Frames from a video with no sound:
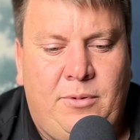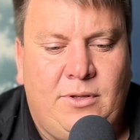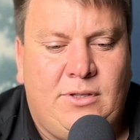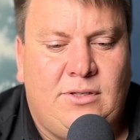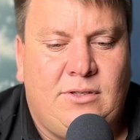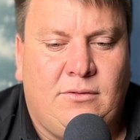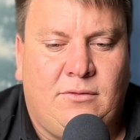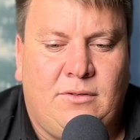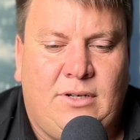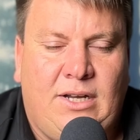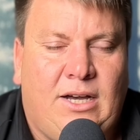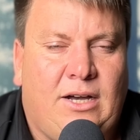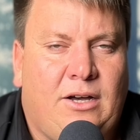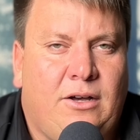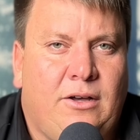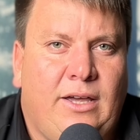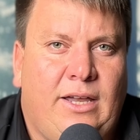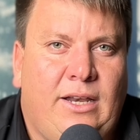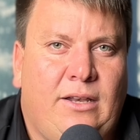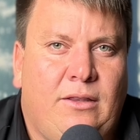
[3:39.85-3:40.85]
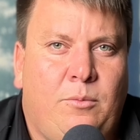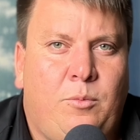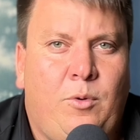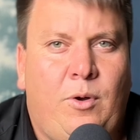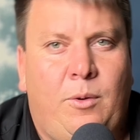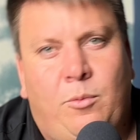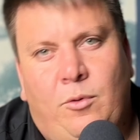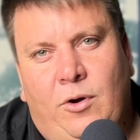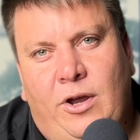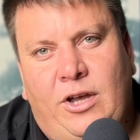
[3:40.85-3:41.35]
until now and the
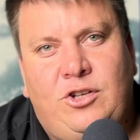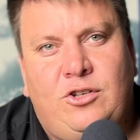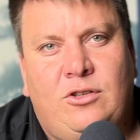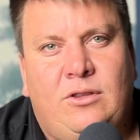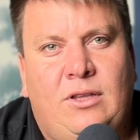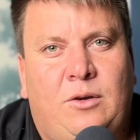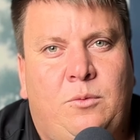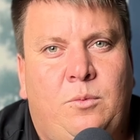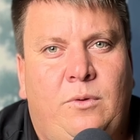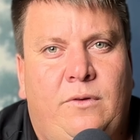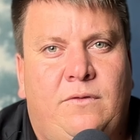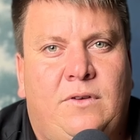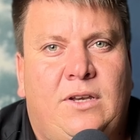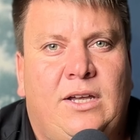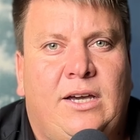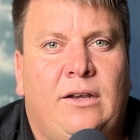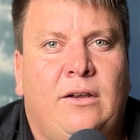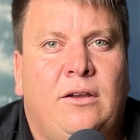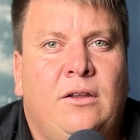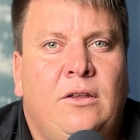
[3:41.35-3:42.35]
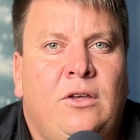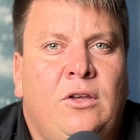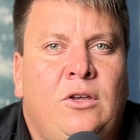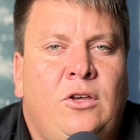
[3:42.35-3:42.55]
preparation that we've done,